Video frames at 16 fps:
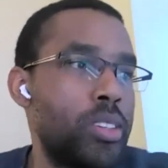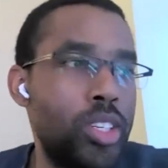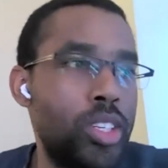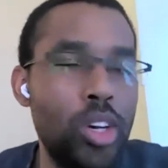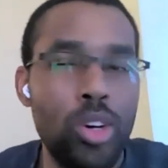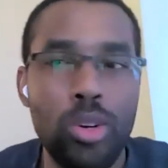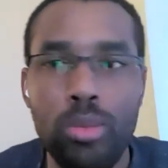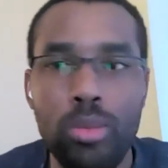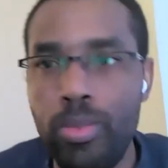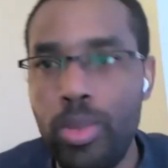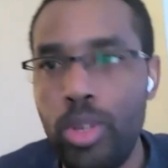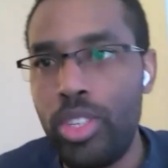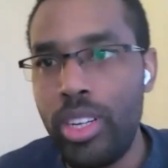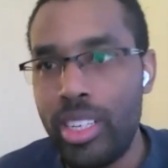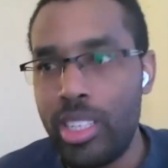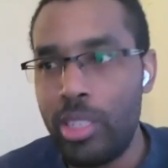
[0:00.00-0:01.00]
So you
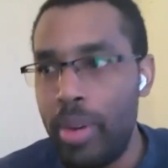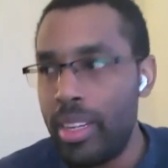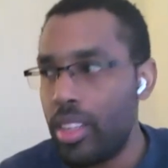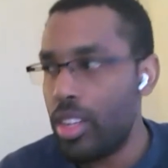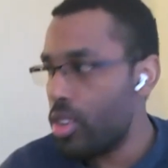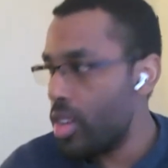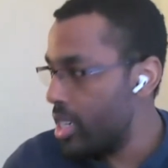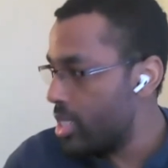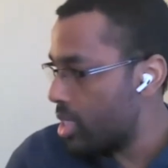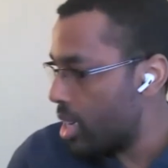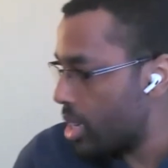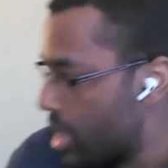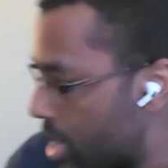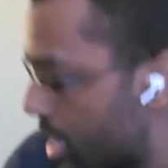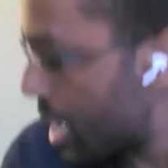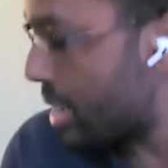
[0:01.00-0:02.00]
should expect the grades
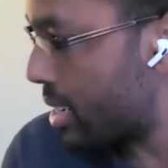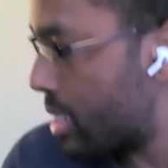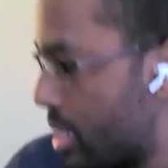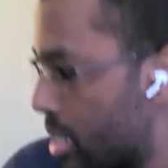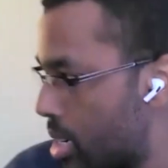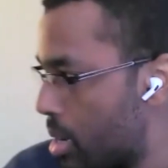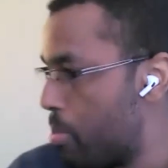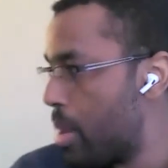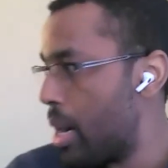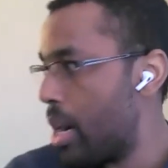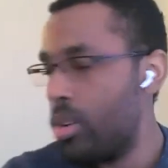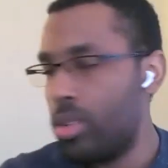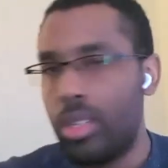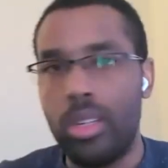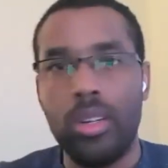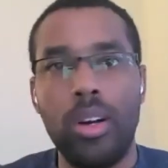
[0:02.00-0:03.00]
on that in
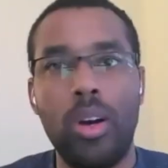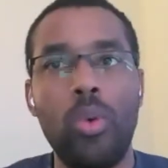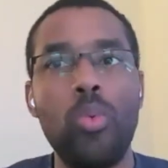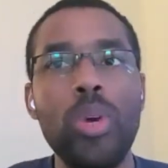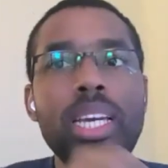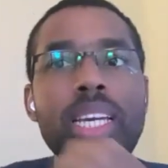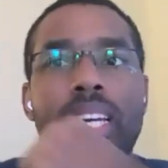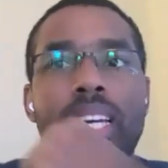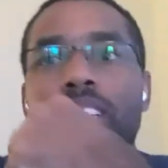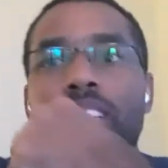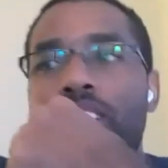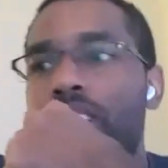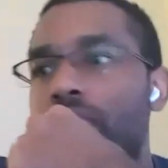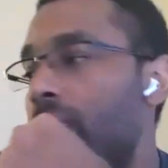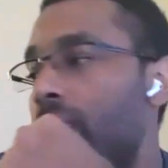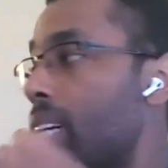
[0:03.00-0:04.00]
about a week-ish.
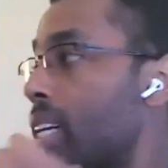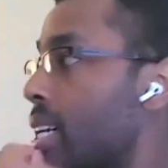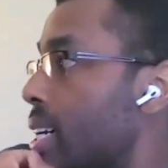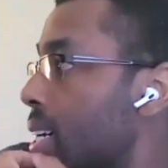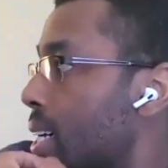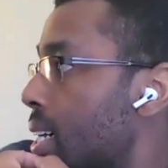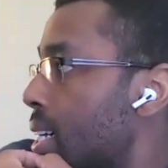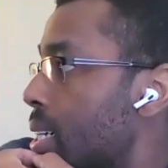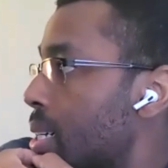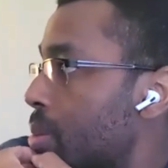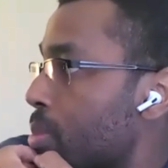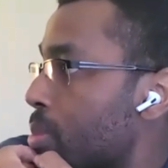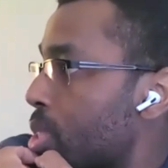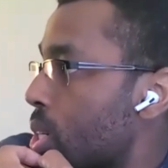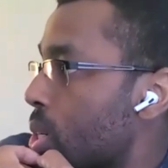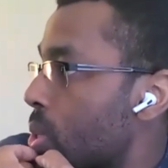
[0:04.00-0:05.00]

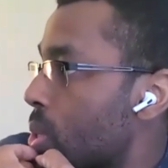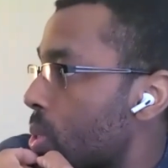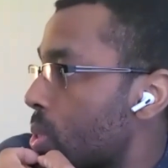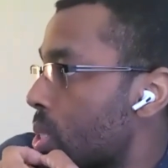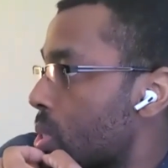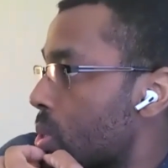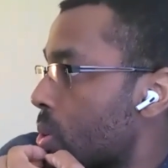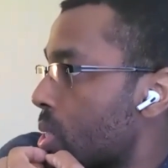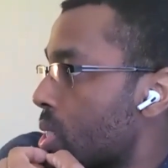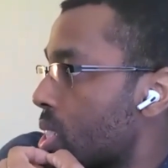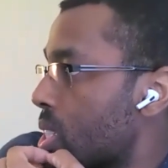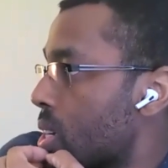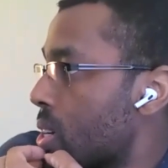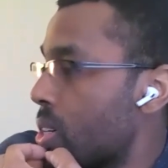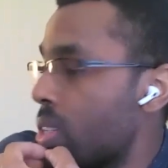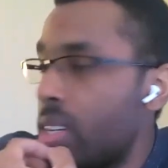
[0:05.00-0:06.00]
So towards
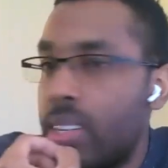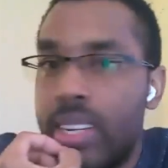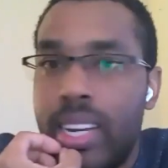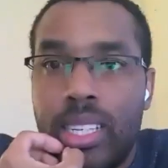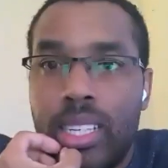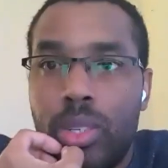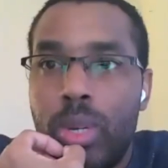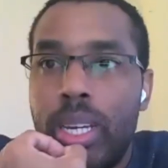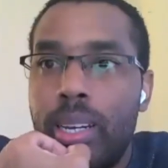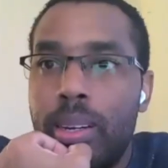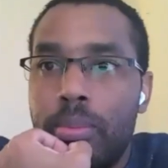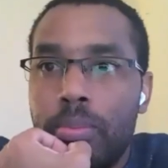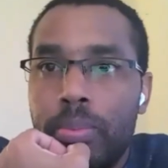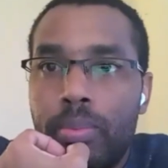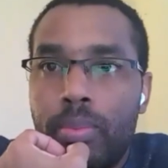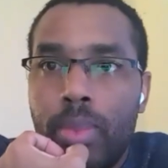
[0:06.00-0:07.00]
earlier next week,
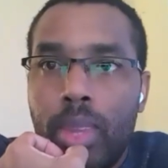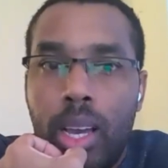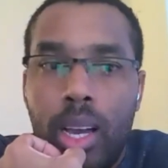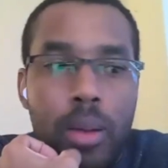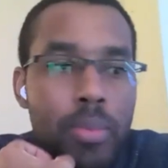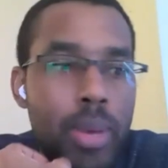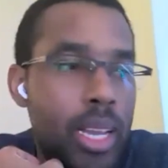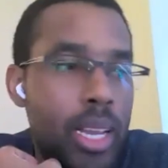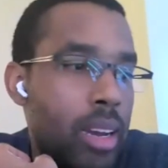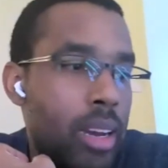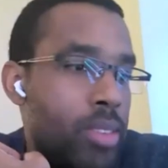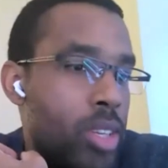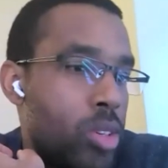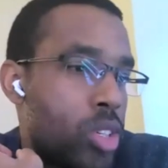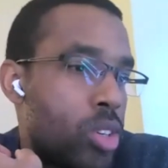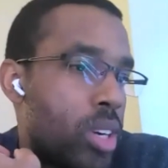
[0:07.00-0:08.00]
I'll have
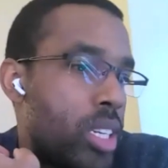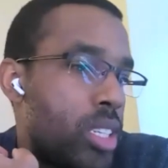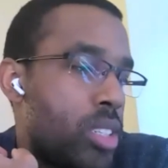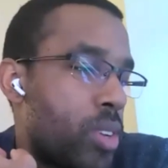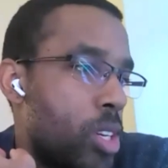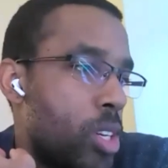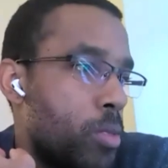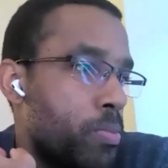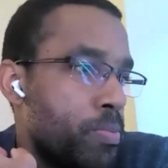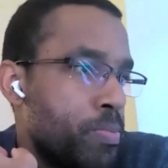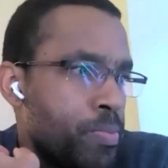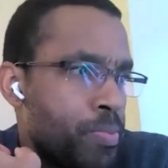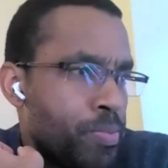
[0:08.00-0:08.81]
those grades for you.